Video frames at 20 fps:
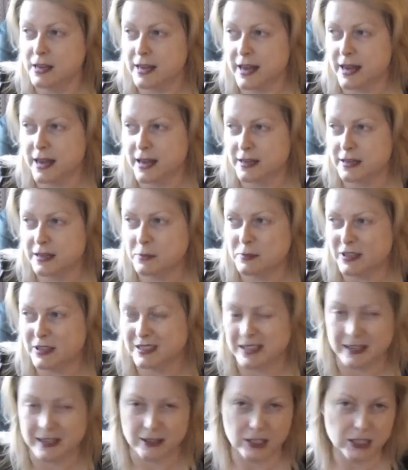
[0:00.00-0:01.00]
And they
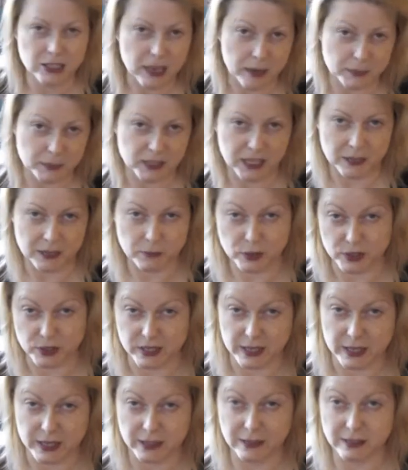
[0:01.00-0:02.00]
picked like the top
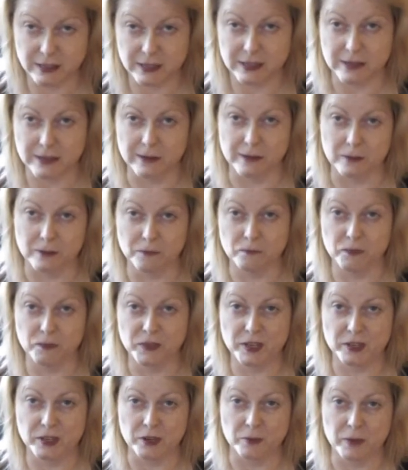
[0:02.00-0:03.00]
10%. So,
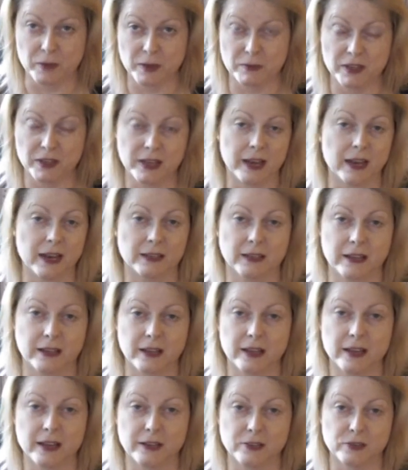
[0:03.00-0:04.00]
you know, maybe they had like
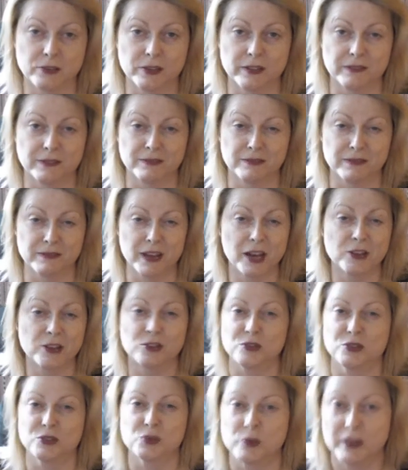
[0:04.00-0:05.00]
100,
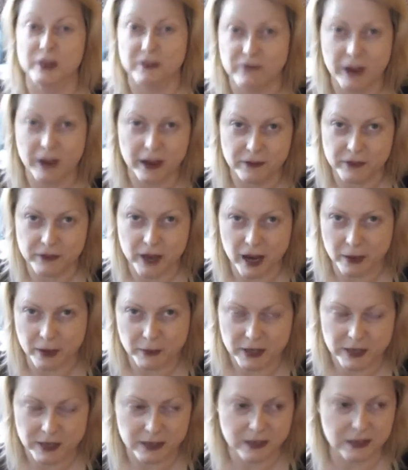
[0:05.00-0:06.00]
125
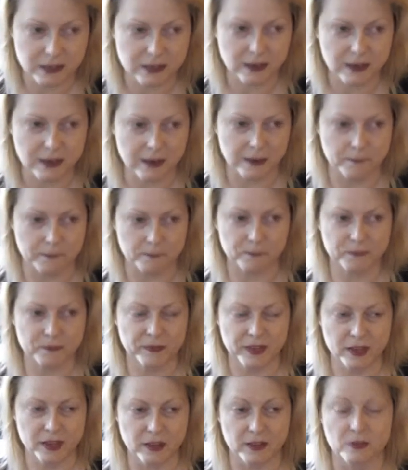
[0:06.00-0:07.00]
comedies um,
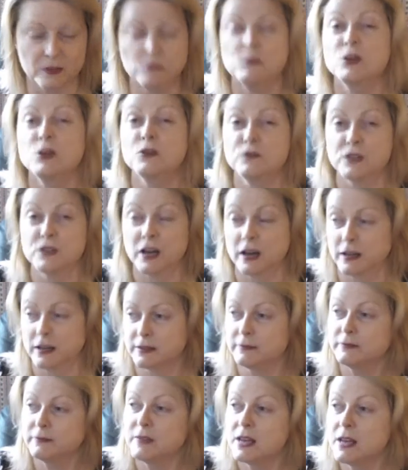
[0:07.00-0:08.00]
that moved
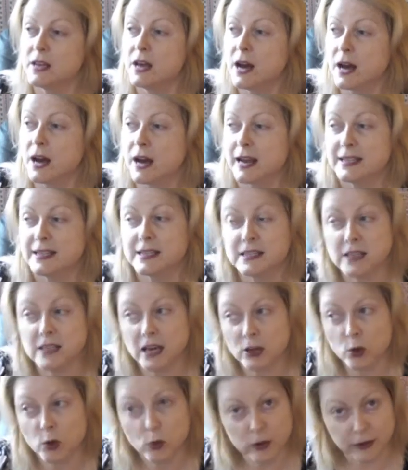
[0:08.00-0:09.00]
on. I did
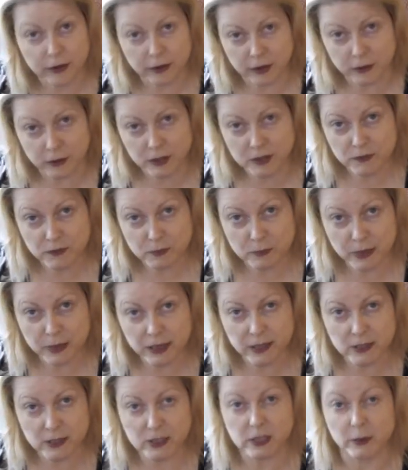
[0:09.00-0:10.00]
not order notes from
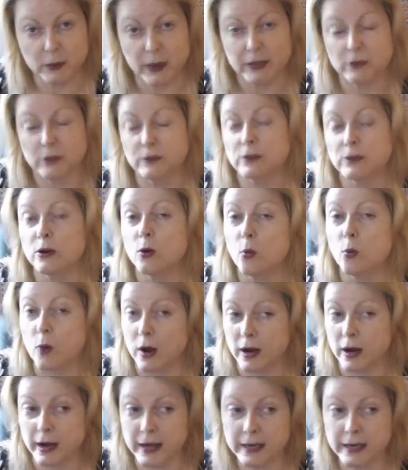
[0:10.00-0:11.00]
PAGE, so I don't know
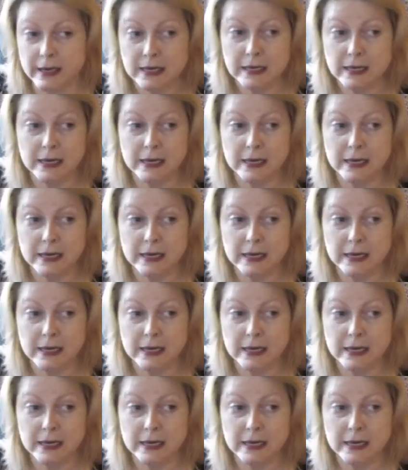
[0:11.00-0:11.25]
why.